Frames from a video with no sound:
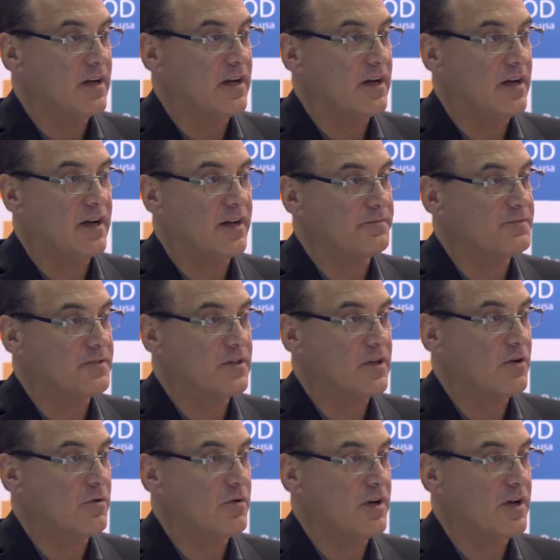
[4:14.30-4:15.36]
Uh,
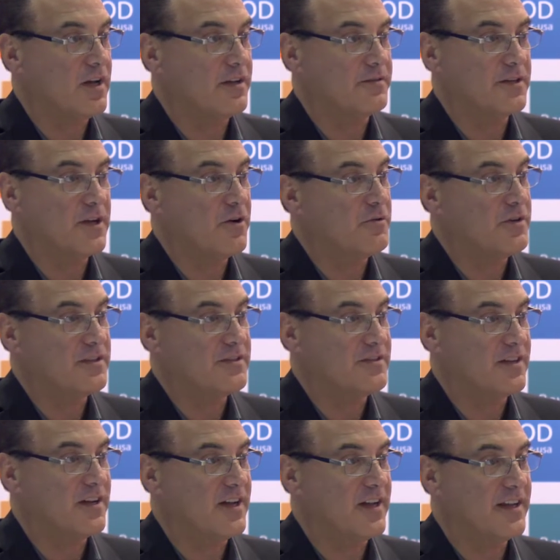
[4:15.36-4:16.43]
so uh, no,
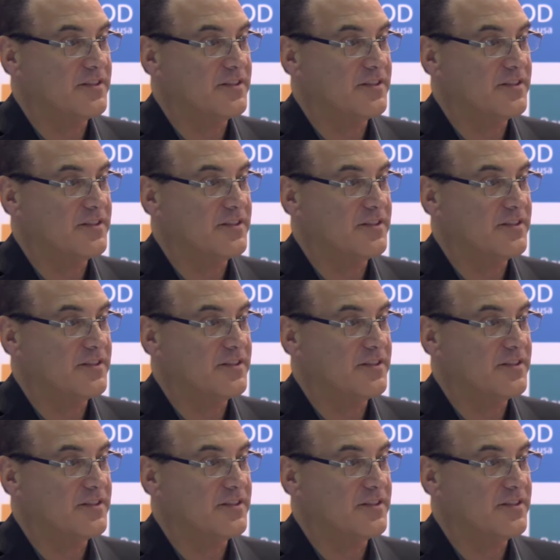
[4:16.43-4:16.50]
it's uh,